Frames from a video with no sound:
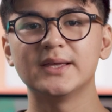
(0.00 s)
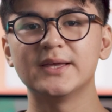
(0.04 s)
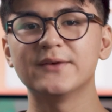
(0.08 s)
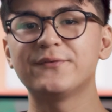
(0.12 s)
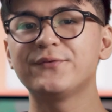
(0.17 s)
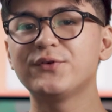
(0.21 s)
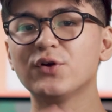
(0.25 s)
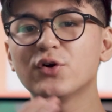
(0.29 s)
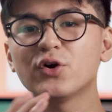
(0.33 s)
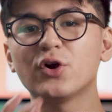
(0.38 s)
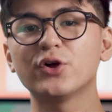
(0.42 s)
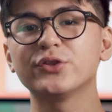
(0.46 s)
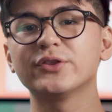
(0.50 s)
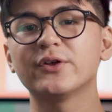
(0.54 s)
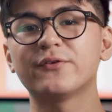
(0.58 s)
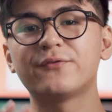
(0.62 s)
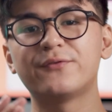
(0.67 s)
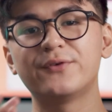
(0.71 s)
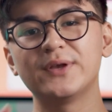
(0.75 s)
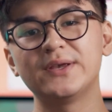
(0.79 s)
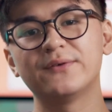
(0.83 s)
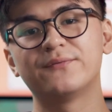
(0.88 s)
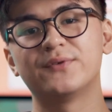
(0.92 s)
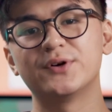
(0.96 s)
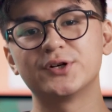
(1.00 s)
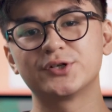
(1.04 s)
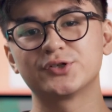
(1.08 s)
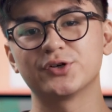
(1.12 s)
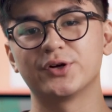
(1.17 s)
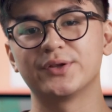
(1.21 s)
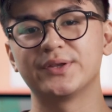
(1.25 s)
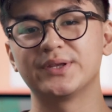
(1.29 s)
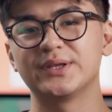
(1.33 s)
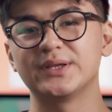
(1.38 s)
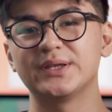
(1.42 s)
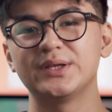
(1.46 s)
If you're on the free
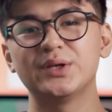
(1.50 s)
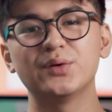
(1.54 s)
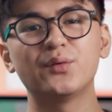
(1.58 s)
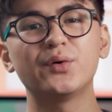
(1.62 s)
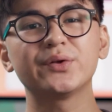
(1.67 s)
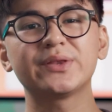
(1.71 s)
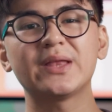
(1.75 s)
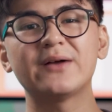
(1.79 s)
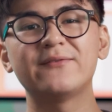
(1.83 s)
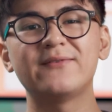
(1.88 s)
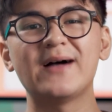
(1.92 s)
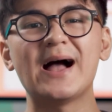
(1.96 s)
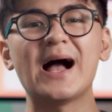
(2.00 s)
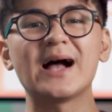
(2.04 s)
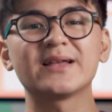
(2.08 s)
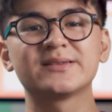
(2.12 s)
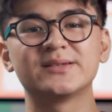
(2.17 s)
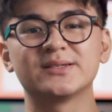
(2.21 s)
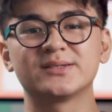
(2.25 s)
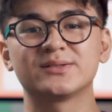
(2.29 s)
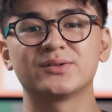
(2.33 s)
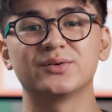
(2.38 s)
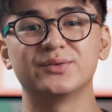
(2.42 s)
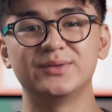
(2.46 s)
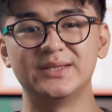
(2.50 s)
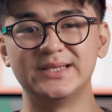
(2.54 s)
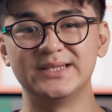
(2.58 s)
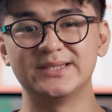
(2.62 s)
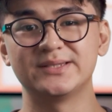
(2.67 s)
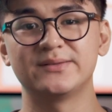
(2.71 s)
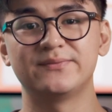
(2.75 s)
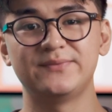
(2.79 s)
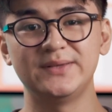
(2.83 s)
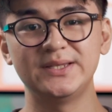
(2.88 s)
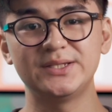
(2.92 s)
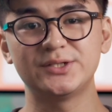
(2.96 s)
version, you won't have access to
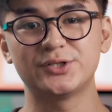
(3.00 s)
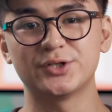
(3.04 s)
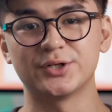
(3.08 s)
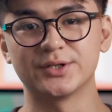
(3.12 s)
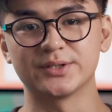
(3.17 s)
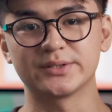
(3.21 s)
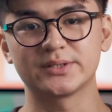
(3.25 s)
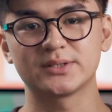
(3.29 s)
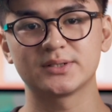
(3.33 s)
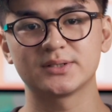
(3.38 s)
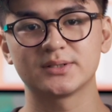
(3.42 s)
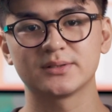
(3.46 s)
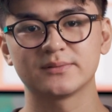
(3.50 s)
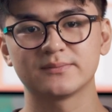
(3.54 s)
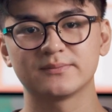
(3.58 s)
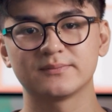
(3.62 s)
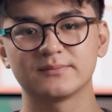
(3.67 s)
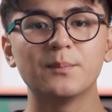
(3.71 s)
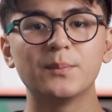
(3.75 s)
these features.